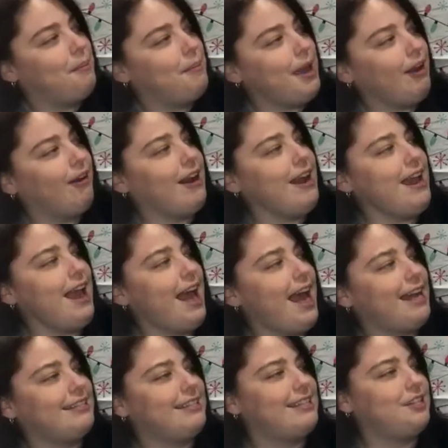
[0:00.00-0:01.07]
Mary
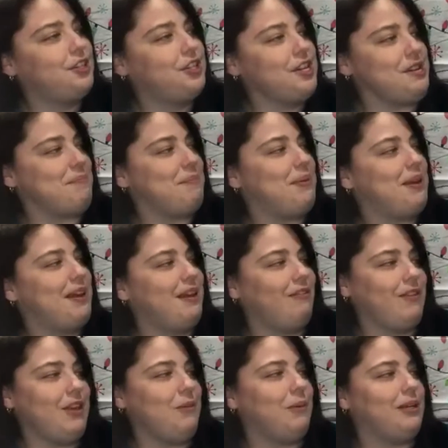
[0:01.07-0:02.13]
asked the sheep
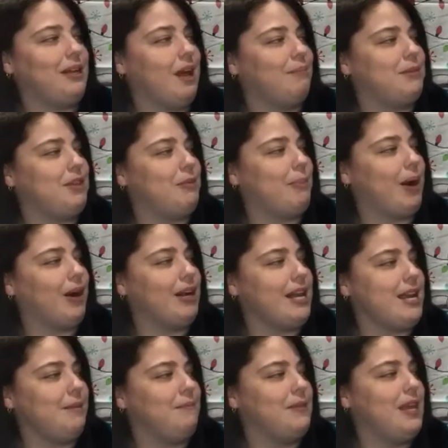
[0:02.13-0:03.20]
if he would come to the
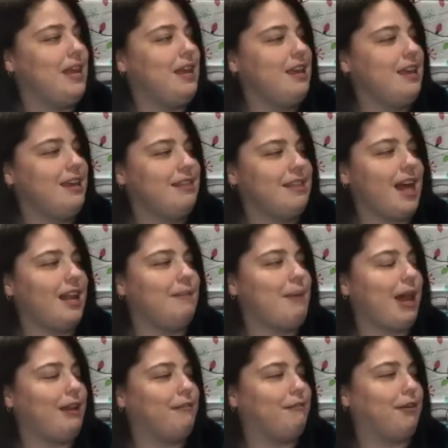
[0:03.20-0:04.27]
party. He thought
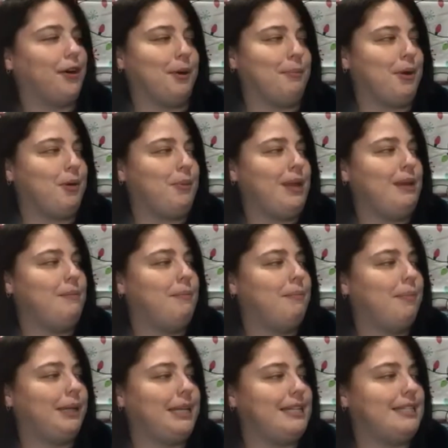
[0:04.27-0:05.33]
about it for a moment,
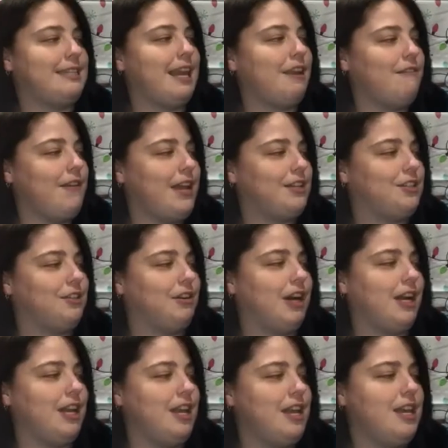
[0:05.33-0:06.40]
but instead of
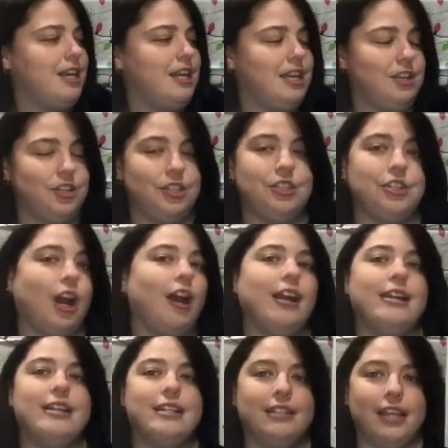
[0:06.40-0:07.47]
answering, he just
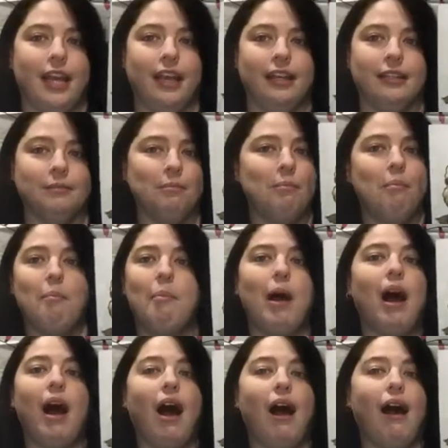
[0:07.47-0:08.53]
started to sing,
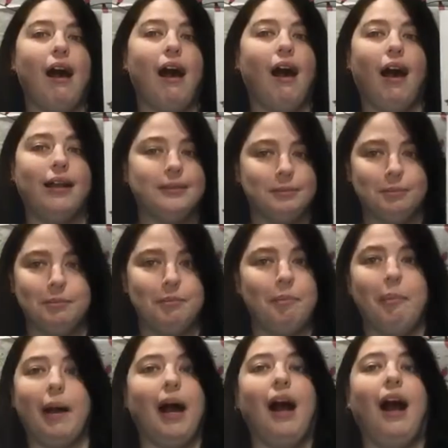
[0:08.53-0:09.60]
"Baa,
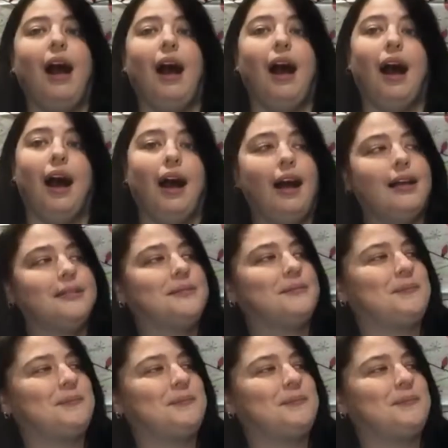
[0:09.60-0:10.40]
baa."